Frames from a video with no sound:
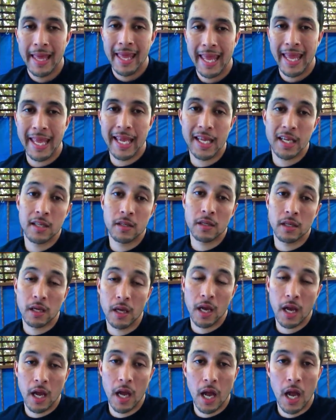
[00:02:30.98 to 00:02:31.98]
And
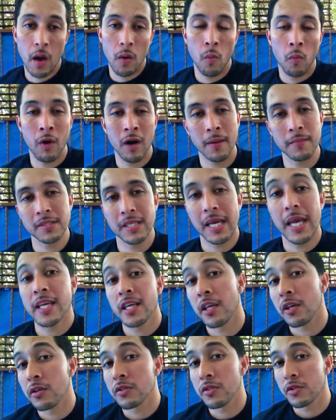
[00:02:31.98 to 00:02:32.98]
where I'm
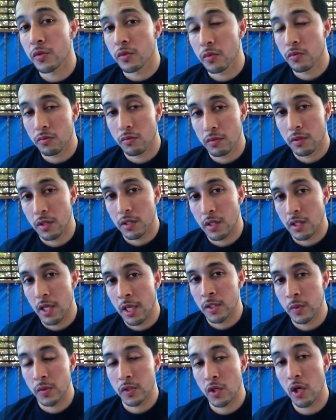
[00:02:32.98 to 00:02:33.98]
taking you to
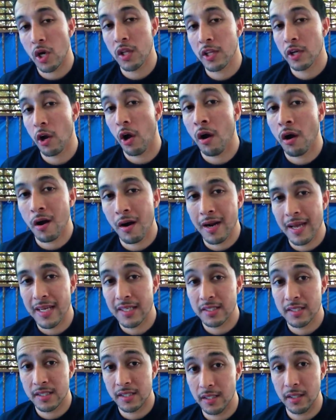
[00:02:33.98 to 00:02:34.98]
is what's called an
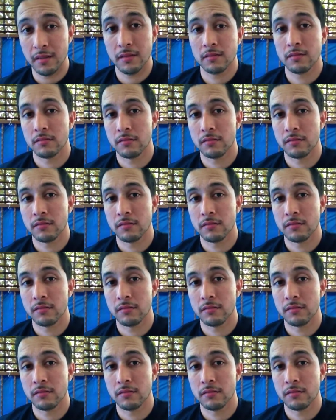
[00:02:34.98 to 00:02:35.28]
RST.